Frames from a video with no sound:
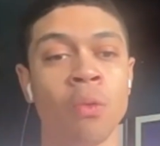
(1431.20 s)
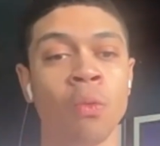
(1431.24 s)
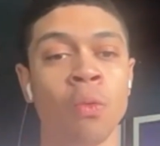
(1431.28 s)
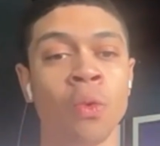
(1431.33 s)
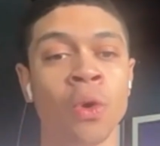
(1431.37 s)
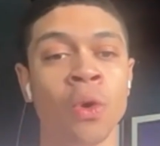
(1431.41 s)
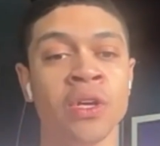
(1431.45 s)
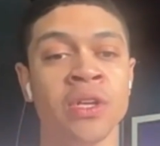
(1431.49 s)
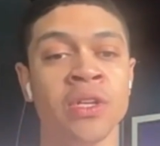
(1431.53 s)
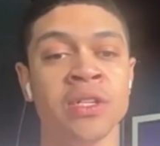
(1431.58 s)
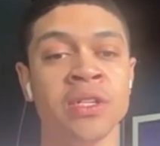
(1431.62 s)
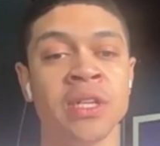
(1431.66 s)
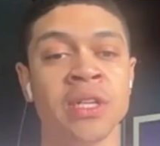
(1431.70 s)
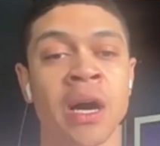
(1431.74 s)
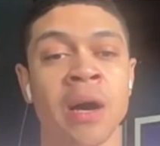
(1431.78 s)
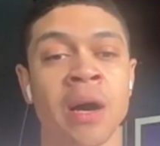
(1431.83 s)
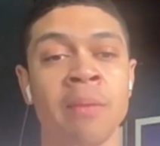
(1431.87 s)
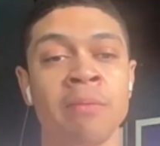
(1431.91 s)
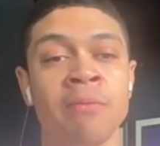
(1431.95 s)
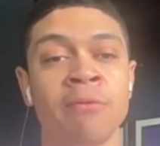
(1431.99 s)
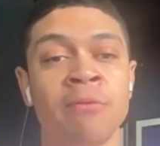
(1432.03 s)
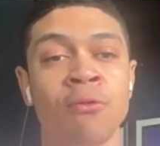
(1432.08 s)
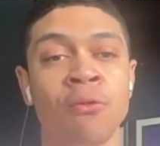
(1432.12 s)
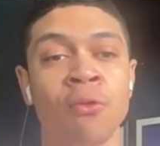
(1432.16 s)
was
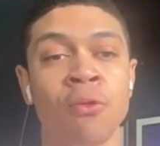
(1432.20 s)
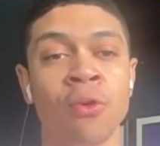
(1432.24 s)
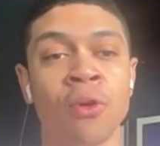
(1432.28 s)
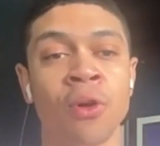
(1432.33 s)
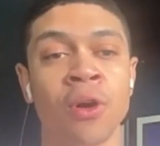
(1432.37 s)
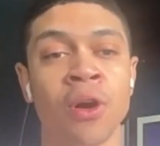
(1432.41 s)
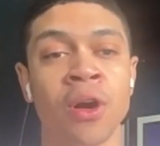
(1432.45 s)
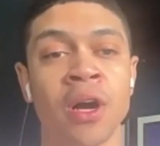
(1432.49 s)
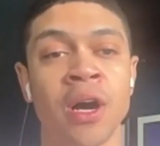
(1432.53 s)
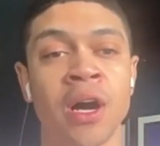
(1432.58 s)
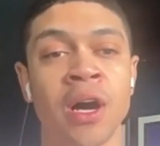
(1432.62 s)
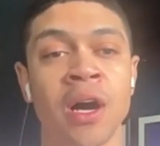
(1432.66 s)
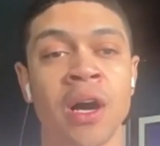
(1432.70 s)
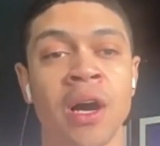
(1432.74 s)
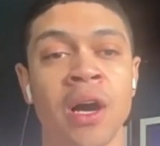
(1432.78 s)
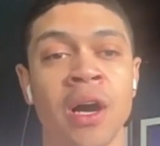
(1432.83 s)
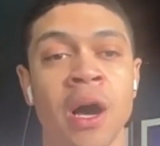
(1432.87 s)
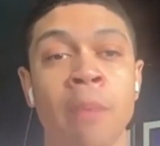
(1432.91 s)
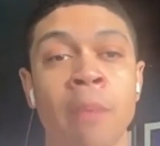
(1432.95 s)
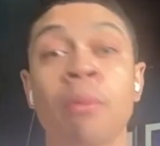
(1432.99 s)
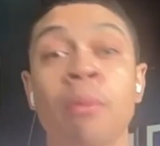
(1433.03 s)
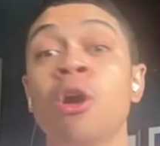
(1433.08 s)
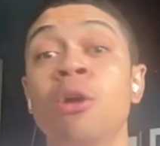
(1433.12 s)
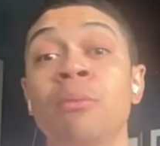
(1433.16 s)
up for
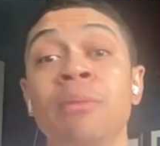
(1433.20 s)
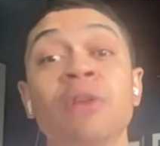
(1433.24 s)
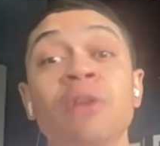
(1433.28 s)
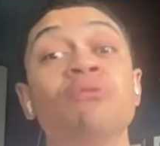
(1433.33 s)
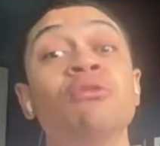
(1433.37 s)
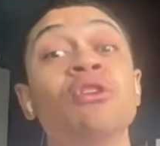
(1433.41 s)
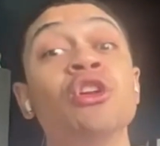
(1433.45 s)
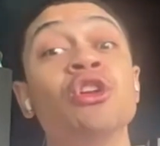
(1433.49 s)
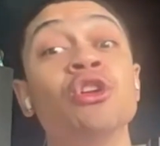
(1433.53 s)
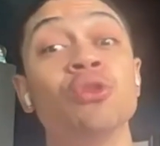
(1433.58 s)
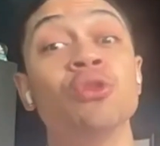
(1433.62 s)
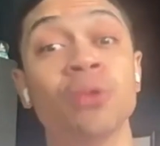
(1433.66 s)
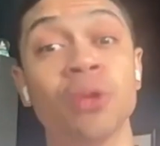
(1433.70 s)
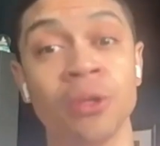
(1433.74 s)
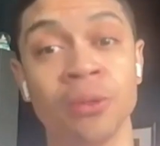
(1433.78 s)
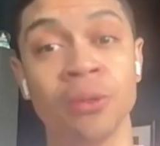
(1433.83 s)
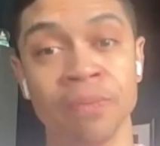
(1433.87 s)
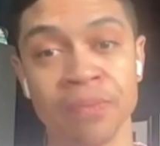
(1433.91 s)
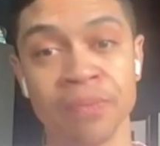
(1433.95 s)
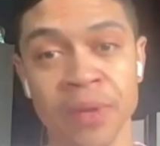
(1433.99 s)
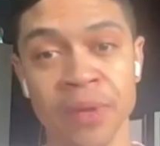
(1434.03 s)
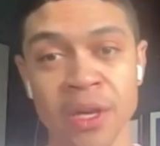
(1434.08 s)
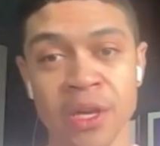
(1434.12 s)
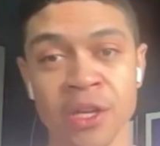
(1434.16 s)
a permit renewal.
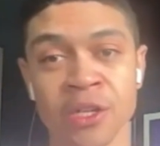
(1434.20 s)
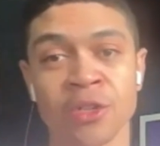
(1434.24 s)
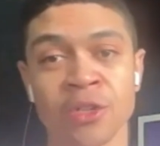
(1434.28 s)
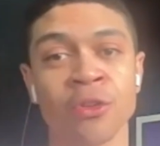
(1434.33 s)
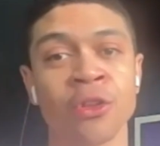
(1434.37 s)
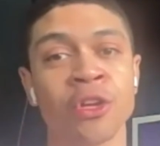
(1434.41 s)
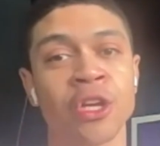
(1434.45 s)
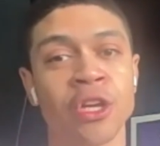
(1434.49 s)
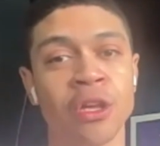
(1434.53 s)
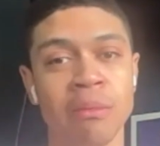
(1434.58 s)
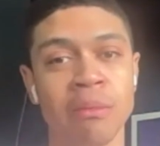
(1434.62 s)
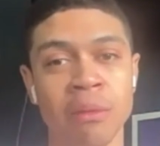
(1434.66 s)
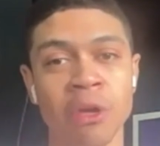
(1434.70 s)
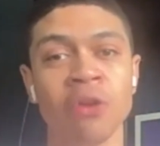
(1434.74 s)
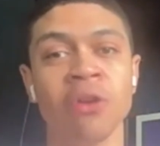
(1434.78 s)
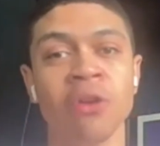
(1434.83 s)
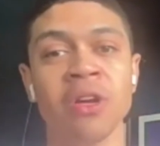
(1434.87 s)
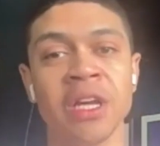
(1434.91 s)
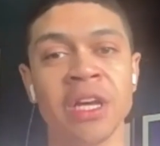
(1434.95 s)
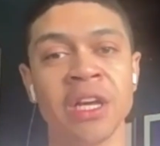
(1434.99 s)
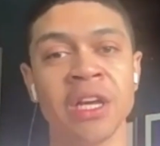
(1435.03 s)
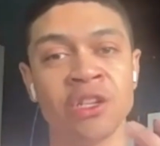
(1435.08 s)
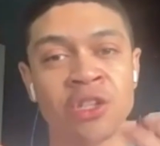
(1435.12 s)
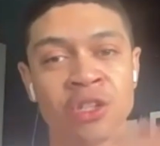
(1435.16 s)
So the
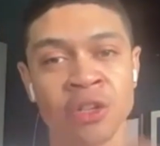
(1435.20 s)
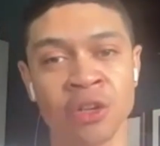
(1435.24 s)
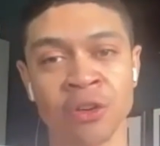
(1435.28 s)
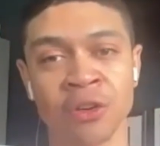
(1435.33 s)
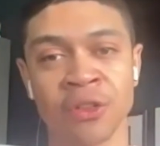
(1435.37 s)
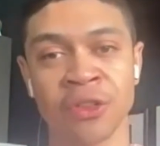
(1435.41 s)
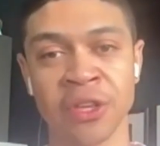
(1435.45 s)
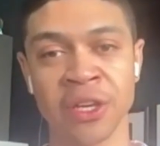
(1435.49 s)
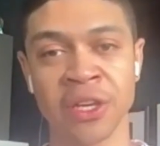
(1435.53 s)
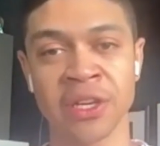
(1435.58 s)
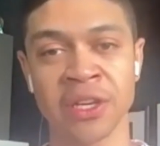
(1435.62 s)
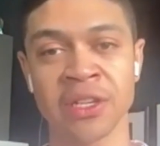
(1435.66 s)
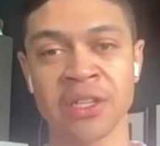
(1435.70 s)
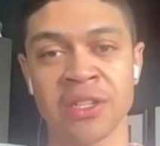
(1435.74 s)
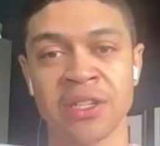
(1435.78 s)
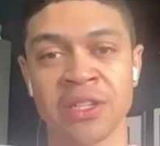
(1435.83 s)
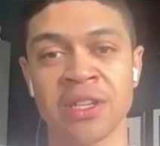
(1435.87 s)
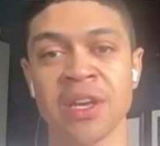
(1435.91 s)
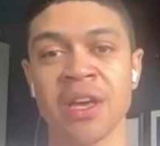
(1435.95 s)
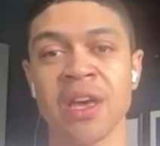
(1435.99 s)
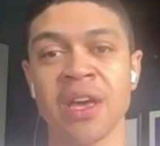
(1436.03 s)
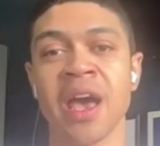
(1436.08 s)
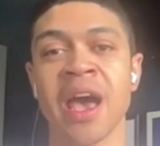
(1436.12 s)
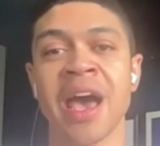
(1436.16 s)
community took
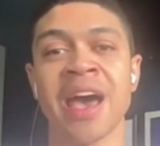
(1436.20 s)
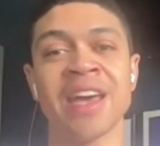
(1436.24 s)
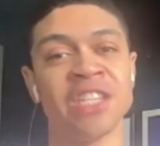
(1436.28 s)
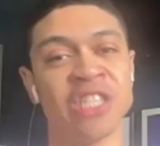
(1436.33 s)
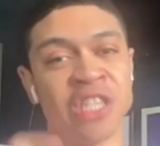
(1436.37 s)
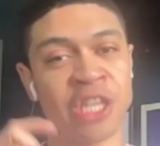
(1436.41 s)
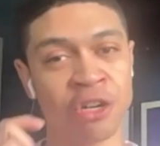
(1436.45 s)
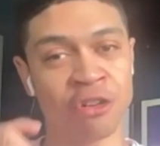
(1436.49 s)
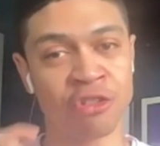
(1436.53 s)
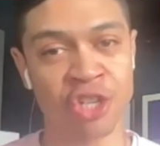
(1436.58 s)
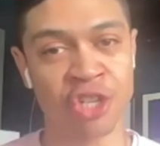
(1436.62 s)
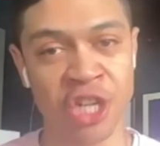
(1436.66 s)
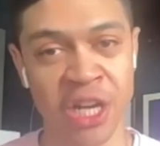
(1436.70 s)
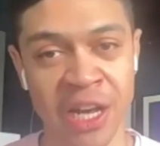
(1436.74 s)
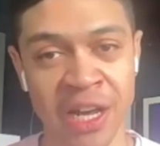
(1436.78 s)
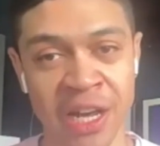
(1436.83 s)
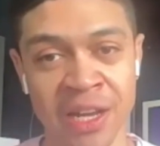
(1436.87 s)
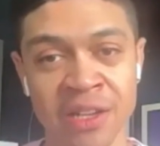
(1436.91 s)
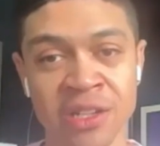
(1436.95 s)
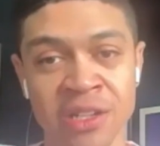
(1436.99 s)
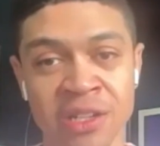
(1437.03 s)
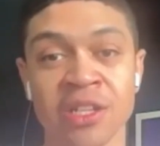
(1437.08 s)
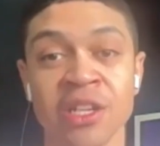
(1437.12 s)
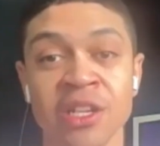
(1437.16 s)
this as their
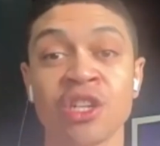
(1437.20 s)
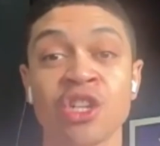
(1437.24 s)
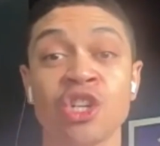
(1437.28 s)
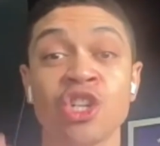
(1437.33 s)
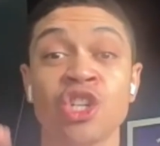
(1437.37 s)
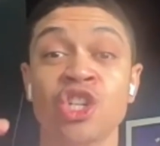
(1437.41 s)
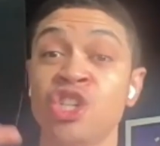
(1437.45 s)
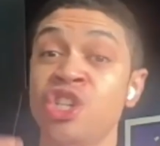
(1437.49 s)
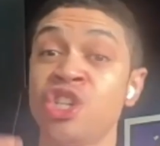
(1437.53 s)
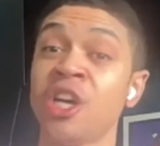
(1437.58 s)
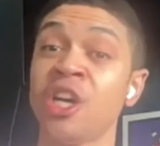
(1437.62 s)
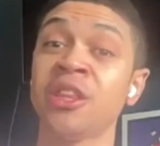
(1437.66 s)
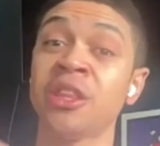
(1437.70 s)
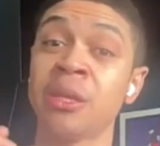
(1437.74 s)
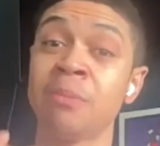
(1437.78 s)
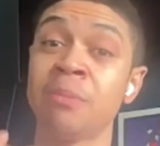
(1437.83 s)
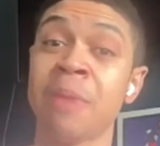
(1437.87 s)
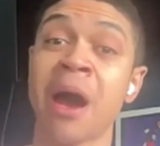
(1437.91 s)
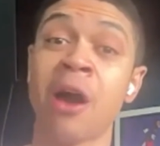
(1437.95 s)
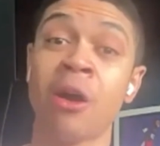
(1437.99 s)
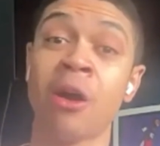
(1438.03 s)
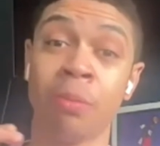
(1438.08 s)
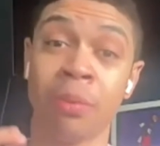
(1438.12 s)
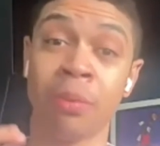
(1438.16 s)
chance to shut the
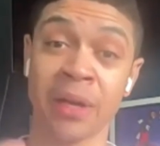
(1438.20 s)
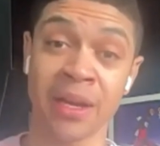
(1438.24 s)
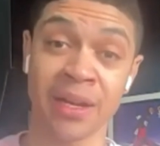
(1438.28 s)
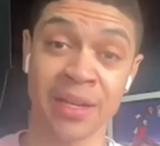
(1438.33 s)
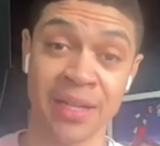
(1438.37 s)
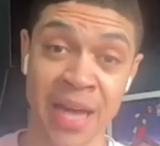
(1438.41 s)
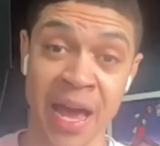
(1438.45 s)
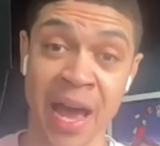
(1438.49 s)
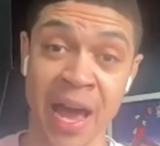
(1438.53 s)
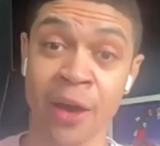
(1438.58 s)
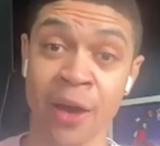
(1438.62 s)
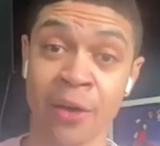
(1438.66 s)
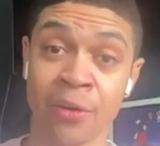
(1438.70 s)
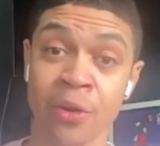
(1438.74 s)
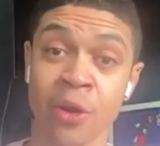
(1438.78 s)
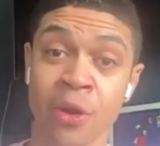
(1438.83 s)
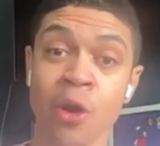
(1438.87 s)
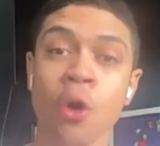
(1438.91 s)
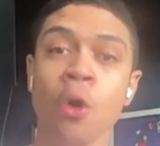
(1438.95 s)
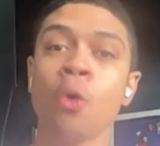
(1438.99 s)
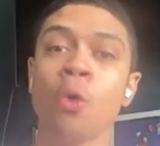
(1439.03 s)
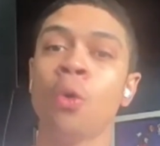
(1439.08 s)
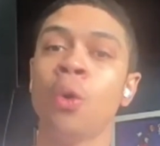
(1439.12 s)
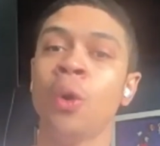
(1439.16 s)
power plant down,
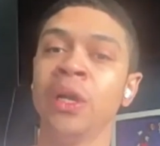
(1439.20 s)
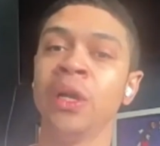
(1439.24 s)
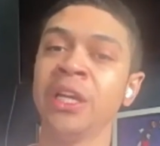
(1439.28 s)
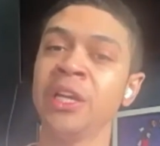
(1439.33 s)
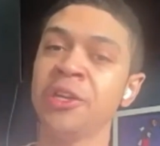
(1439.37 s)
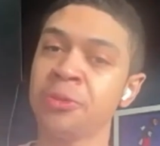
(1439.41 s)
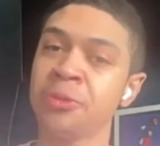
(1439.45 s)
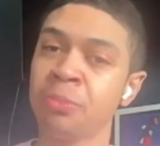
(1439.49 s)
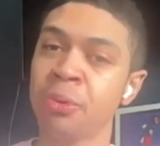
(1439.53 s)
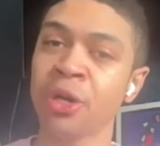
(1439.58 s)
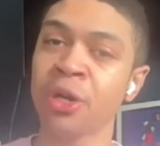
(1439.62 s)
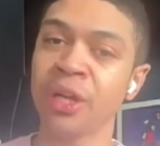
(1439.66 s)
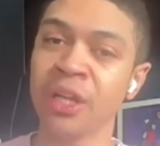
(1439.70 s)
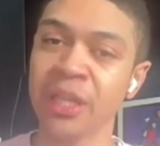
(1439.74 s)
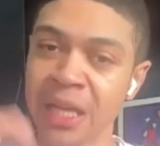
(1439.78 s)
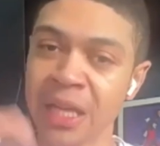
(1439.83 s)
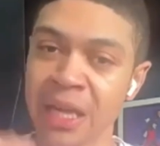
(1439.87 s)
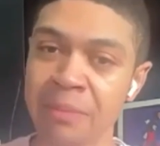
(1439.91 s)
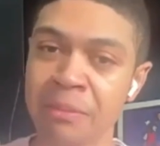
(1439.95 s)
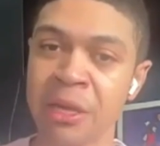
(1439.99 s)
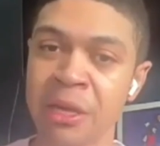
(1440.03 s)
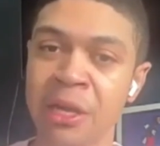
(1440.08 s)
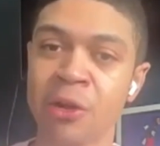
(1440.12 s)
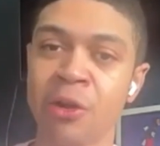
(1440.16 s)
or at least put a
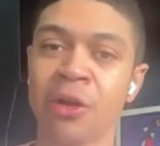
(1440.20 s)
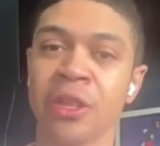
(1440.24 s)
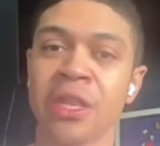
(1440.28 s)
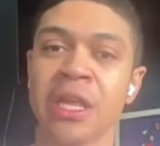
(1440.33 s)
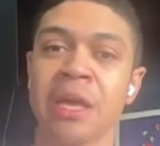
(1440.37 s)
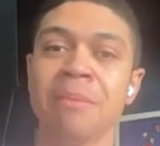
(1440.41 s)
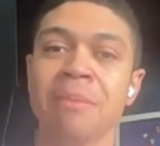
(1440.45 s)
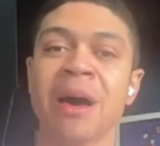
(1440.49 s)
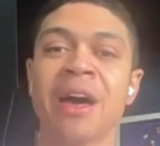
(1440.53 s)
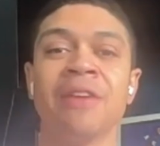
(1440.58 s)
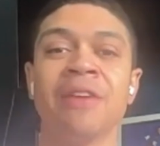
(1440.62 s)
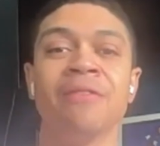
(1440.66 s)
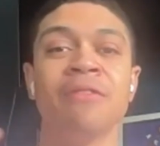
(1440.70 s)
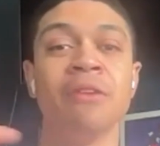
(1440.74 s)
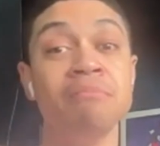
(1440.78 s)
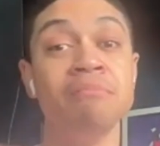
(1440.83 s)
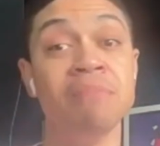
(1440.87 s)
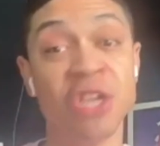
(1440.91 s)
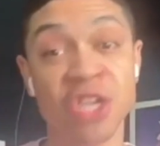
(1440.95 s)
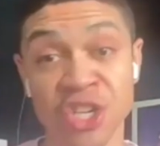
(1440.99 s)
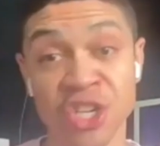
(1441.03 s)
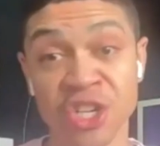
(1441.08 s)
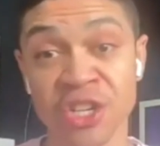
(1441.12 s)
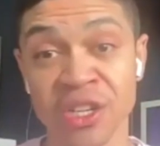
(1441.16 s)
limit on the amount of
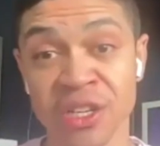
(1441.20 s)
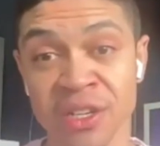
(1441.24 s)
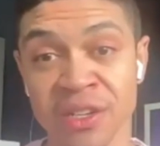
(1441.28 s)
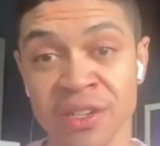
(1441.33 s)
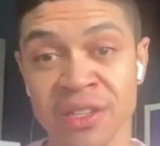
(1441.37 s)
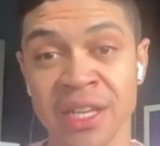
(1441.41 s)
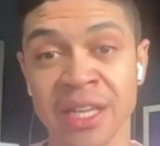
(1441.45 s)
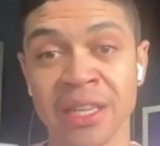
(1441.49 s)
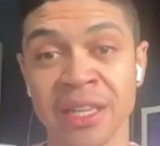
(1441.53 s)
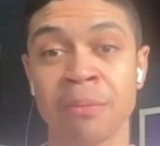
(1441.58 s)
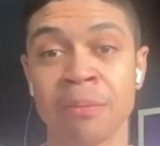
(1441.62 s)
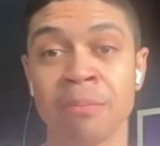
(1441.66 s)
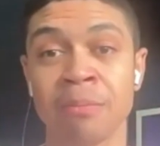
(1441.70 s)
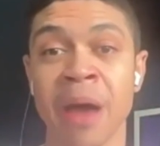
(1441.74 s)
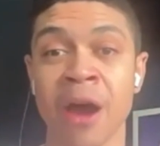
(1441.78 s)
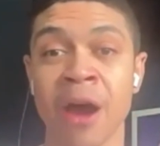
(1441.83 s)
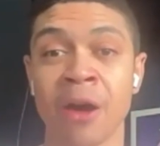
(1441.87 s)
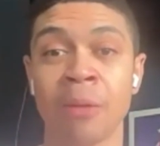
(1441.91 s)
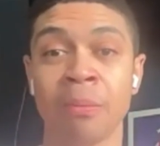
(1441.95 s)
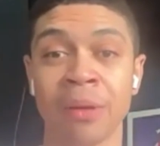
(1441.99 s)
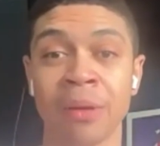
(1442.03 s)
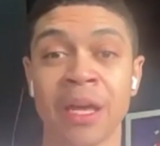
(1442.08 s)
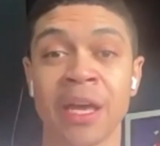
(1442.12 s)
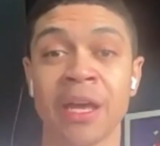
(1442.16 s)
emissions that the
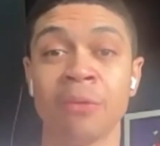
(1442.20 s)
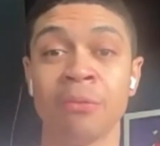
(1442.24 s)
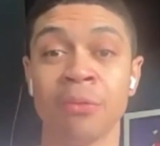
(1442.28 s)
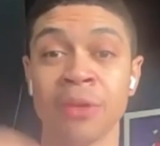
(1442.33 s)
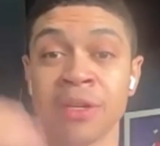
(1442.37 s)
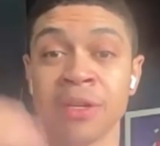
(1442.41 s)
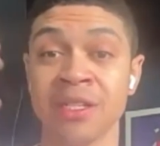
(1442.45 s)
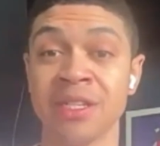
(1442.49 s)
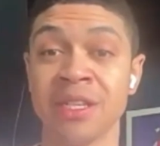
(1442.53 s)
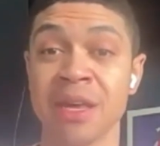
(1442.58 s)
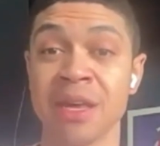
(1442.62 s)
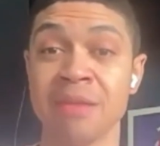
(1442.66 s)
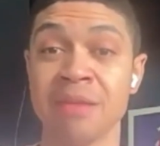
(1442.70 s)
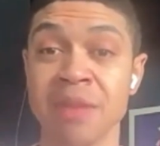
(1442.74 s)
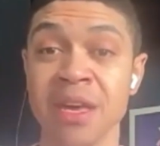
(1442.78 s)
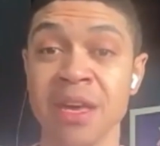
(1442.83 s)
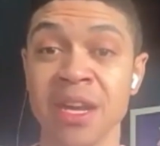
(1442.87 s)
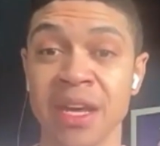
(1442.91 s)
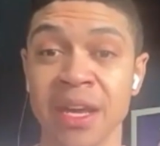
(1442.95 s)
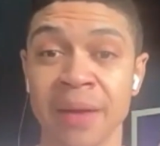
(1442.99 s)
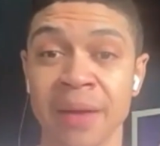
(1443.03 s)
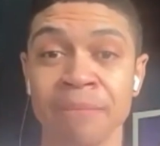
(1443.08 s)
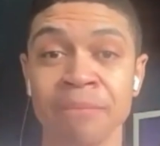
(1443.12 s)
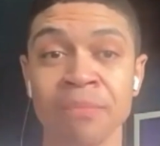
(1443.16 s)
power plant was
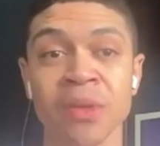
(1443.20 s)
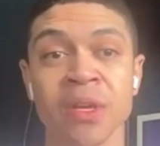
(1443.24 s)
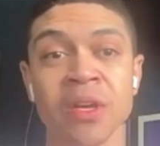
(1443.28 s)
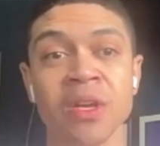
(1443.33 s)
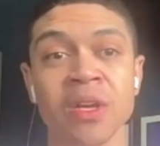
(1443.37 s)
emitting.